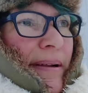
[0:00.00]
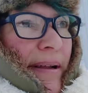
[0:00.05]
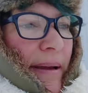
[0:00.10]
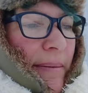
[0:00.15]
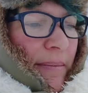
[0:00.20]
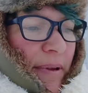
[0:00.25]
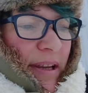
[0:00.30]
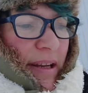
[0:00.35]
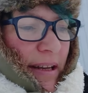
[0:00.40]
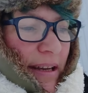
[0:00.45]
I
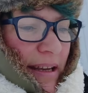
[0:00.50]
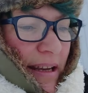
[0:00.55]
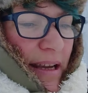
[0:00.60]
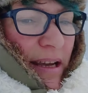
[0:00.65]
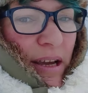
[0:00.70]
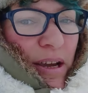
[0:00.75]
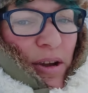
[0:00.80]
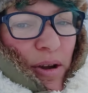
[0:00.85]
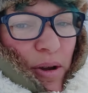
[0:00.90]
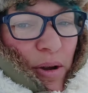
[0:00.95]

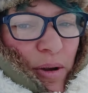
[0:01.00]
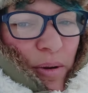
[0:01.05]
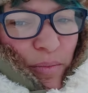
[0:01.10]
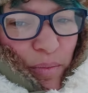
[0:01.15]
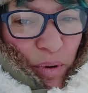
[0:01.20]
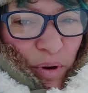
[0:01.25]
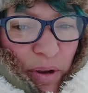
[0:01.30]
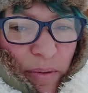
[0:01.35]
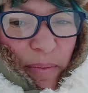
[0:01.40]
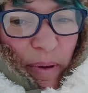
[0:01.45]
mean,
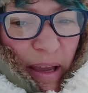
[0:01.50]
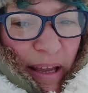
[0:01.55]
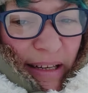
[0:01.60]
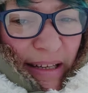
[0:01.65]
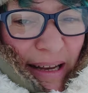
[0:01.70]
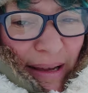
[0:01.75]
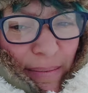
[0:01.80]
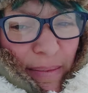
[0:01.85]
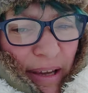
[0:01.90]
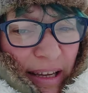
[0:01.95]
pre
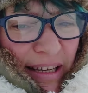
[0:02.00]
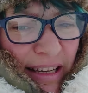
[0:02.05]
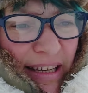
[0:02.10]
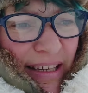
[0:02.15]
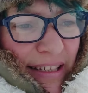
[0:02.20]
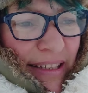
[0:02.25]
pandemic,